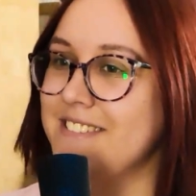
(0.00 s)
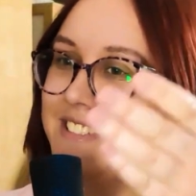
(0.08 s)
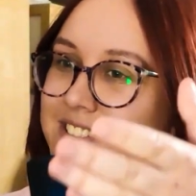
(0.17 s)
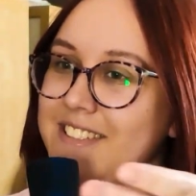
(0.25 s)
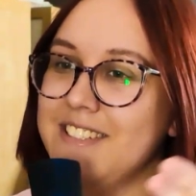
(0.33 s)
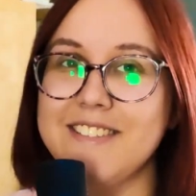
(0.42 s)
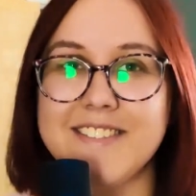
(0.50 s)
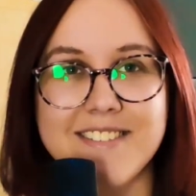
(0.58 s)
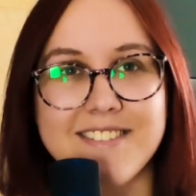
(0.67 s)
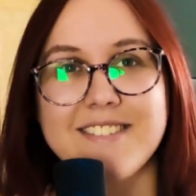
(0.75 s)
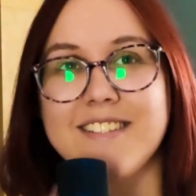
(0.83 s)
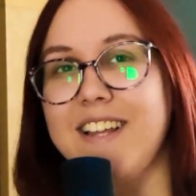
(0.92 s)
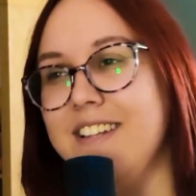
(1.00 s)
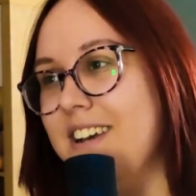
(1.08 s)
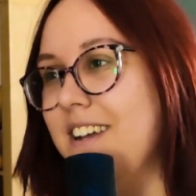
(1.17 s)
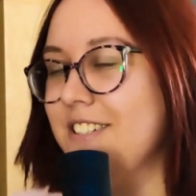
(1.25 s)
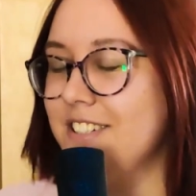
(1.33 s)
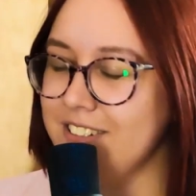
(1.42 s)
this is
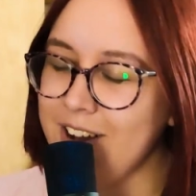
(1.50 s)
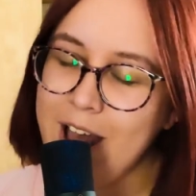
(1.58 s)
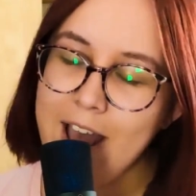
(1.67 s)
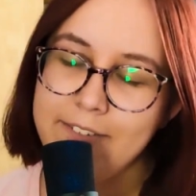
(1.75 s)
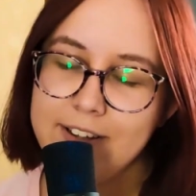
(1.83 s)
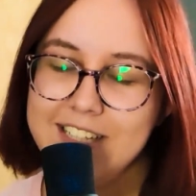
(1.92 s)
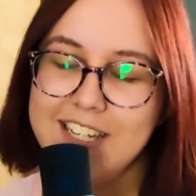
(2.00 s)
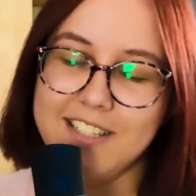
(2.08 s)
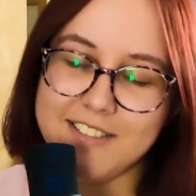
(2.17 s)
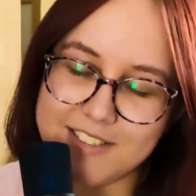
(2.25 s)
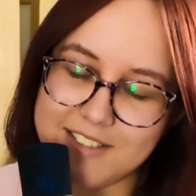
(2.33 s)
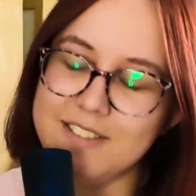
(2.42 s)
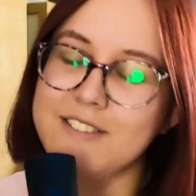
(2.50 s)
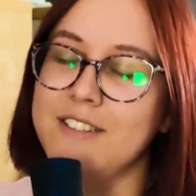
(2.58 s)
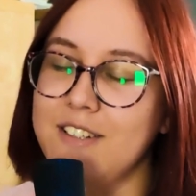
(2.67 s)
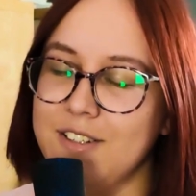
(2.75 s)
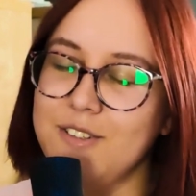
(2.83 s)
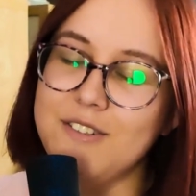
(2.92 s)
another evidence
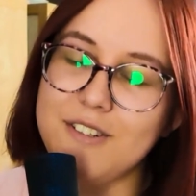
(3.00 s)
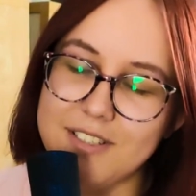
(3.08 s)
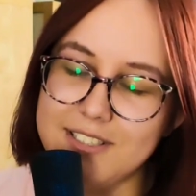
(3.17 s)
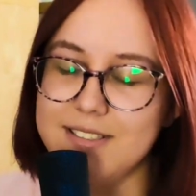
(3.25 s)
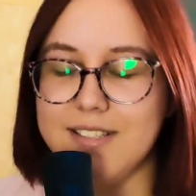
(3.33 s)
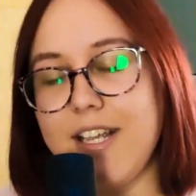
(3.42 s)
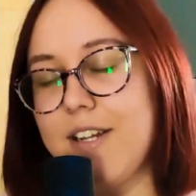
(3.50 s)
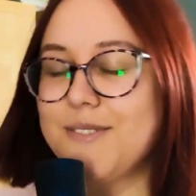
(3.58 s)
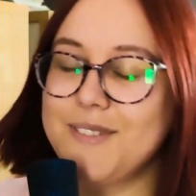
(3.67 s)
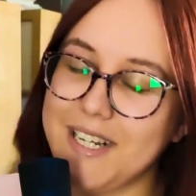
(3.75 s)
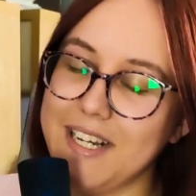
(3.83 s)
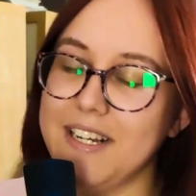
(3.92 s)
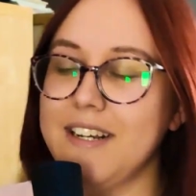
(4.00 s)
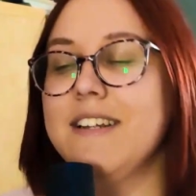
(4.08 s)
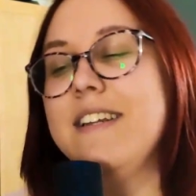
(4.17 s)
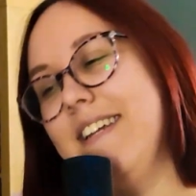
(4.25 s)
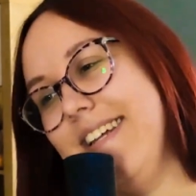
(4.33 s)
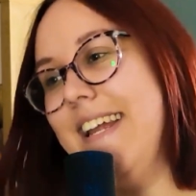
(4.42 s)
to this
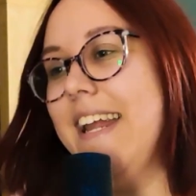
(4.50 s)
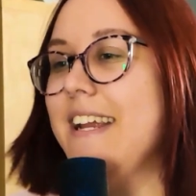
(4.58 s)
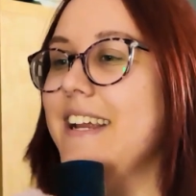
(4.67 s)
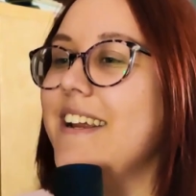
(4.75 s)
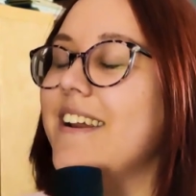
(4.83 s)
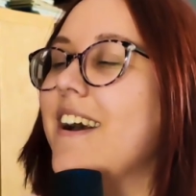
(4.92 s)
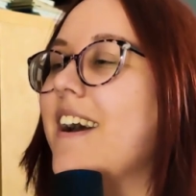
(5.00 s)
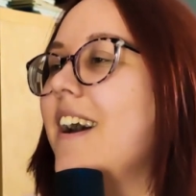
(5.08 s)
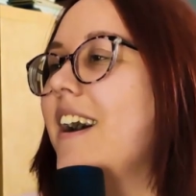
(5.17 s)
theory. Yee!